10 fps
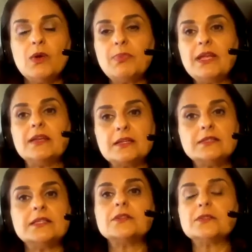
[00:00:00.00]
what being in
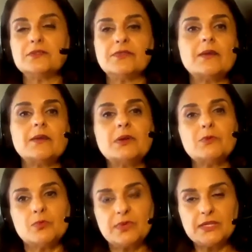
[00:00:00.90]
a clinical
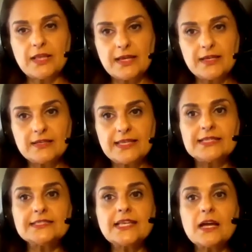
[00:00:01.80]
environment will be like,
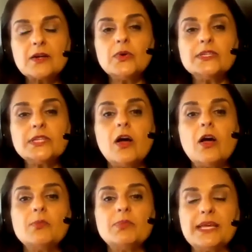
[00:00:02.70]
that it's not going
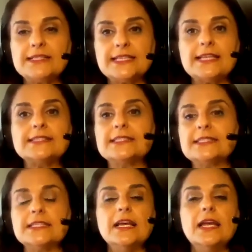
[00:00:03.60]
to all be as
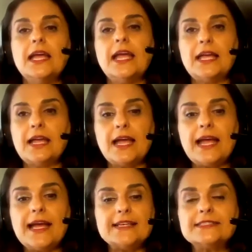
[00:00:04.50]
sexy
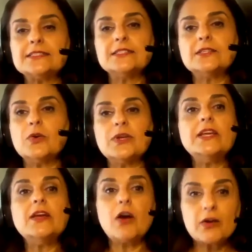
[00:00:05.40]
as ER
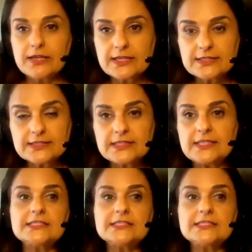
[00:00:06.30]
is.